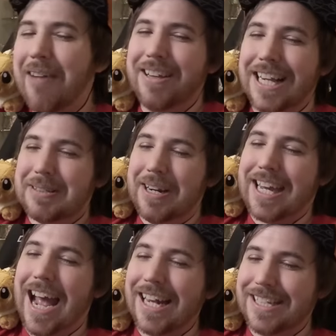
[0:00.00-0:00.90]
I mean, that's
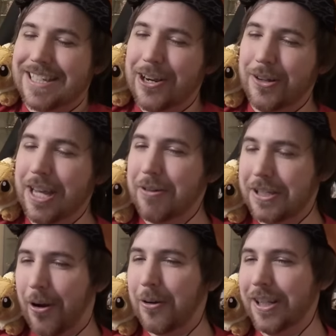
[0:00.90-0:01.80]
what cats do. They
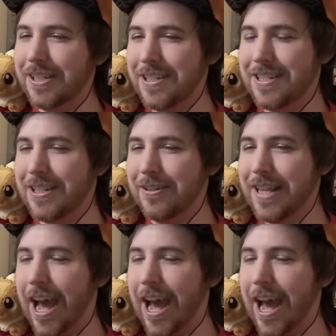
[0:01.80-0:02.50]
would totally just do